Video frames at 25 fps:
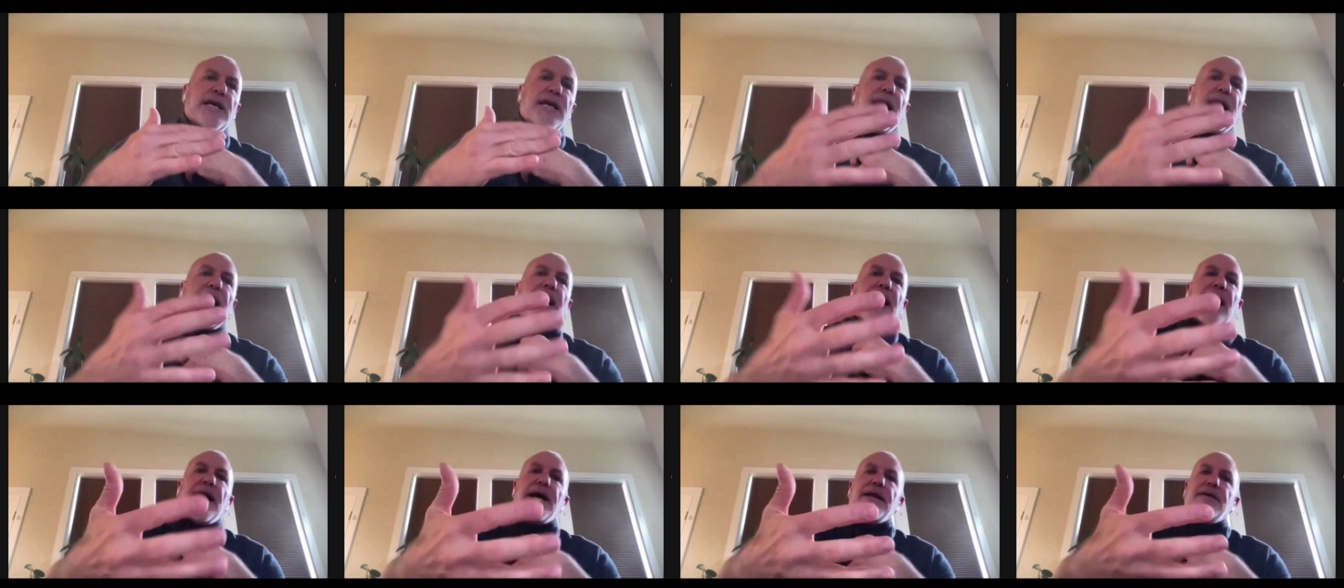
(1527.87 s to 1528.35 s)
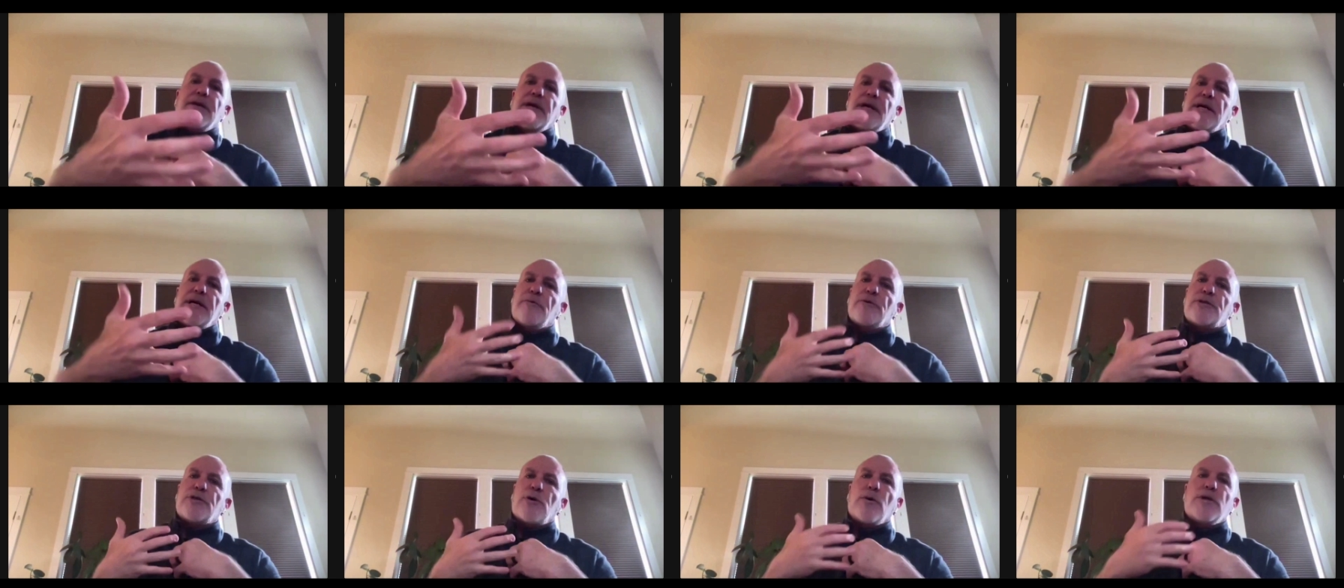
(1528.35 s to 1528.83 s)
he had.
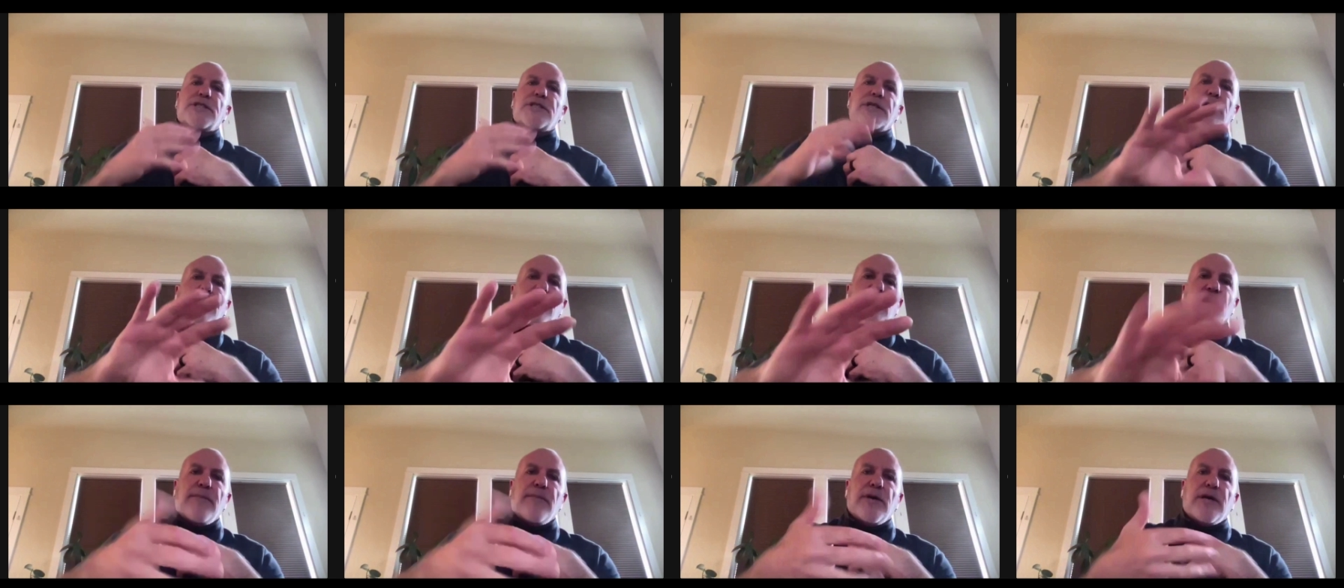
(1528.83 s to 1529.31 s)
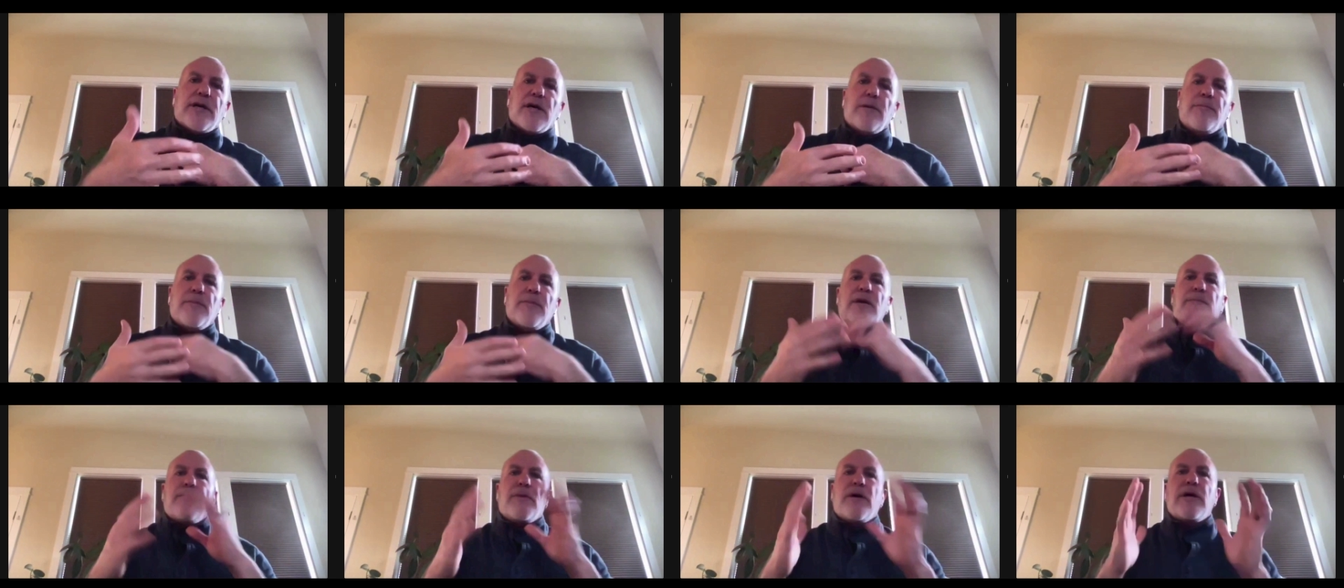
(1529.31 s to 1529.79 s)
He was always
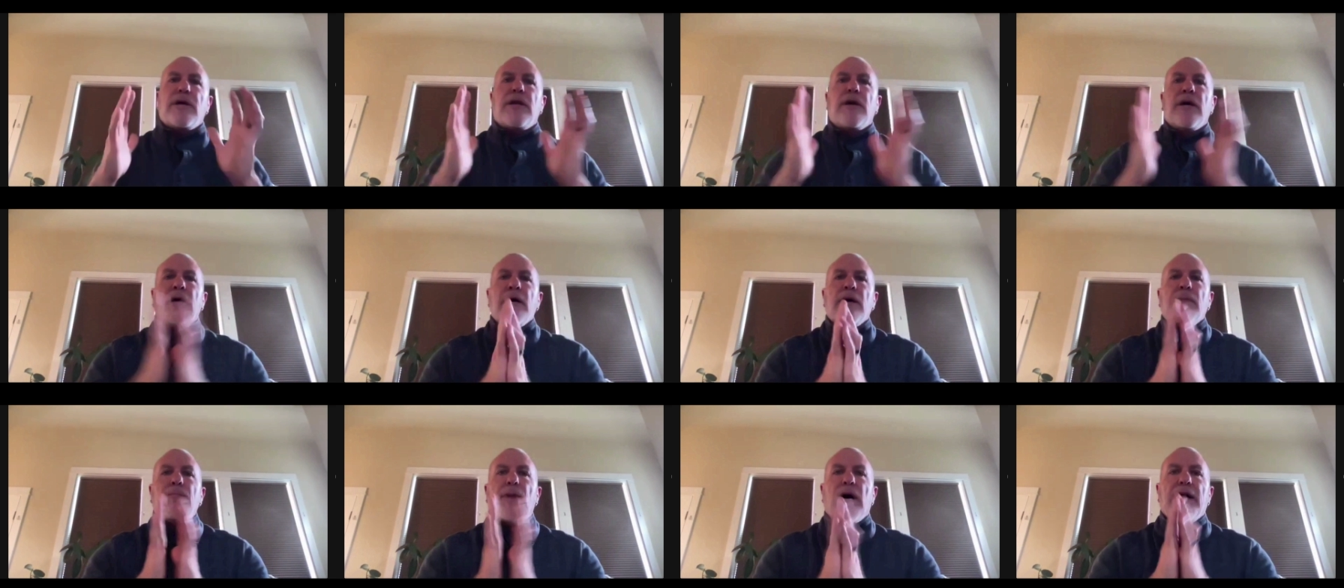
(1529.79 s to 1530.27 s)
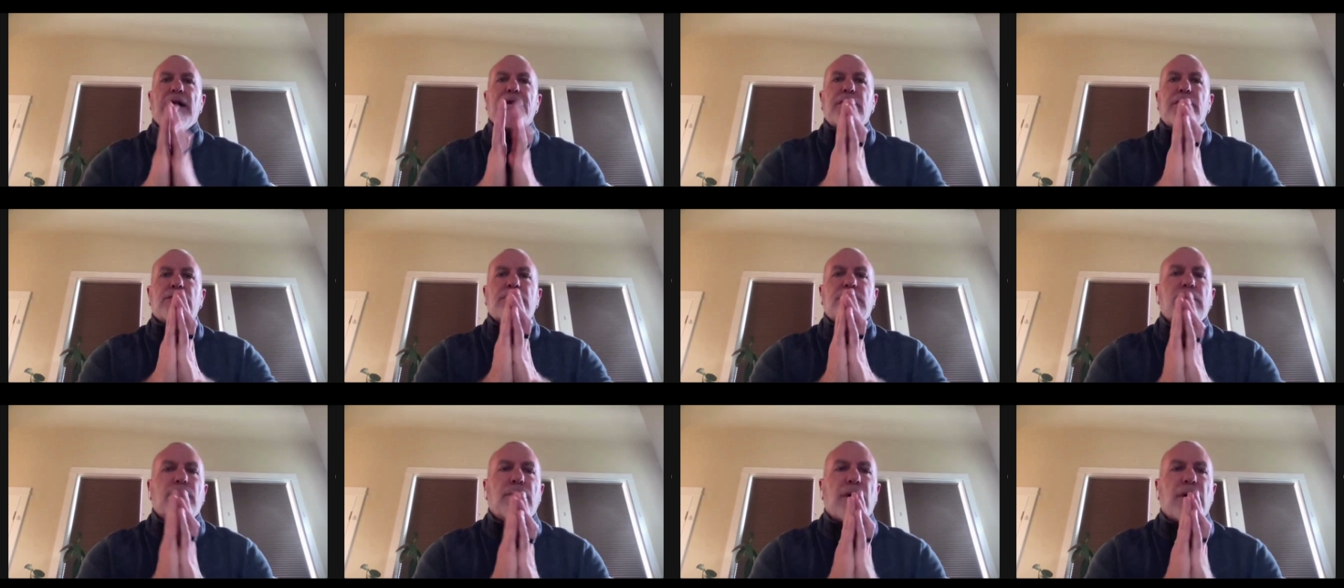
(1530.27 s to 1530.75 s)
commitment,
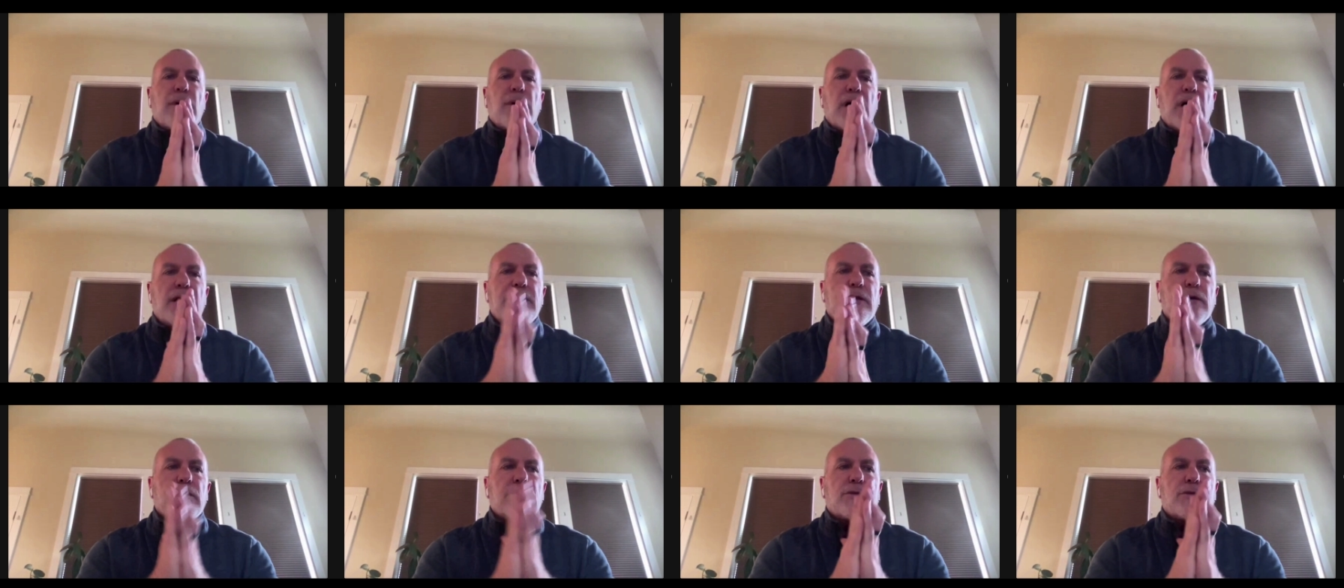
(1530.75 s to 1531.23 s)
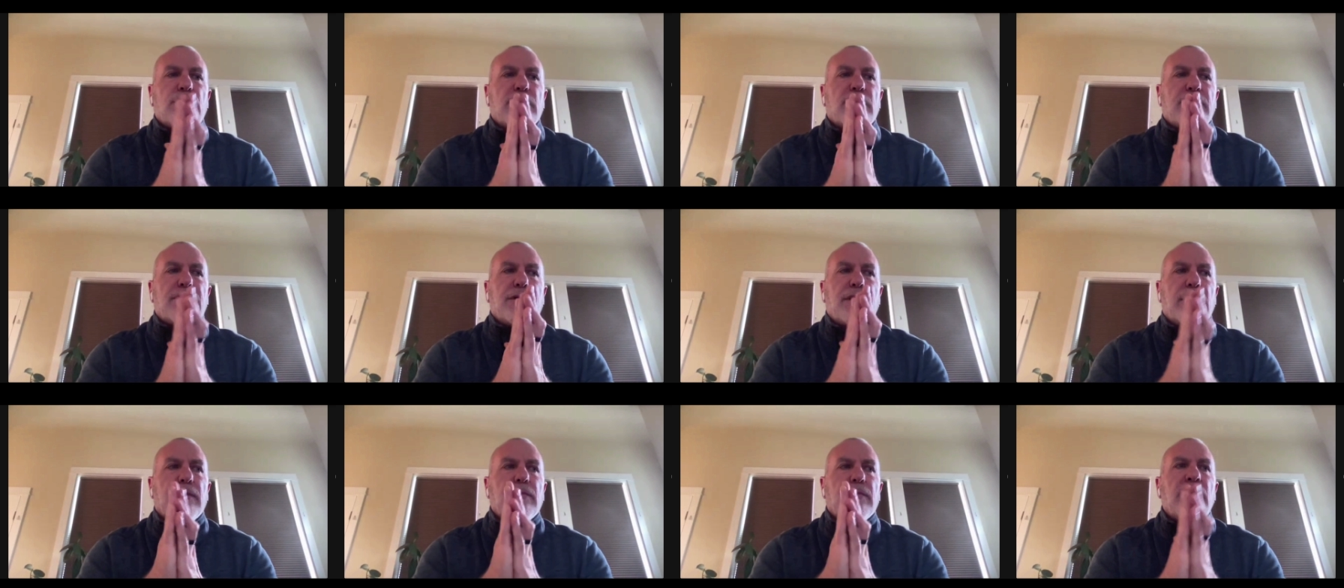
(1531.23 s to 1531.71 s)
manos to manos
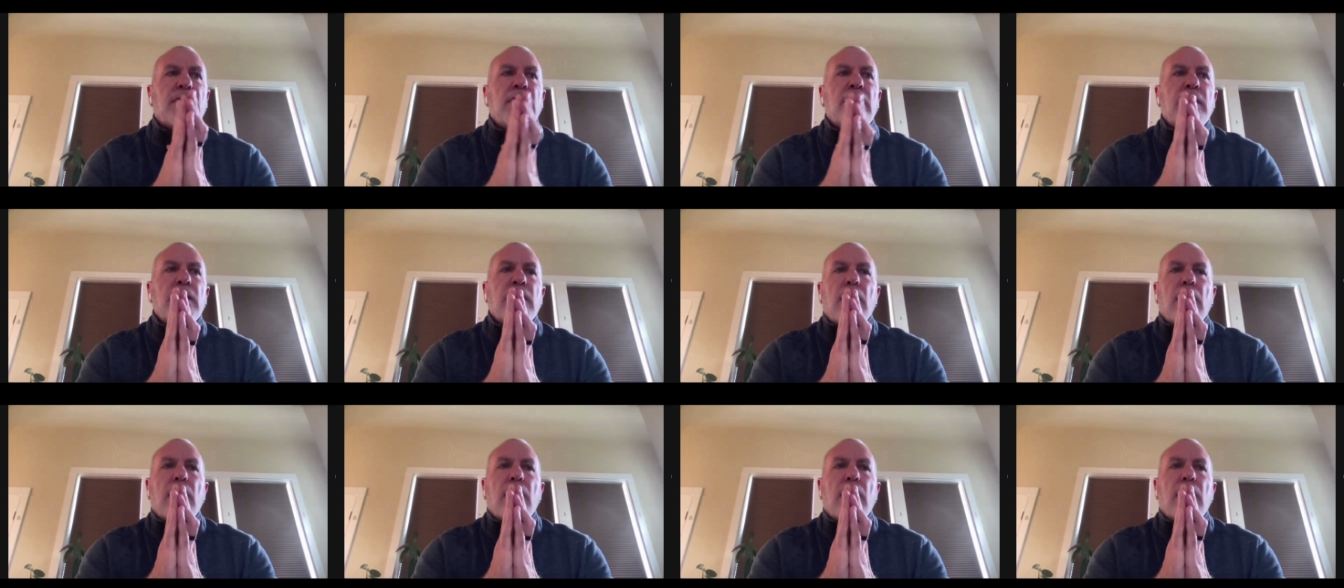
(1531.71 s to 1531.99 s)
with him.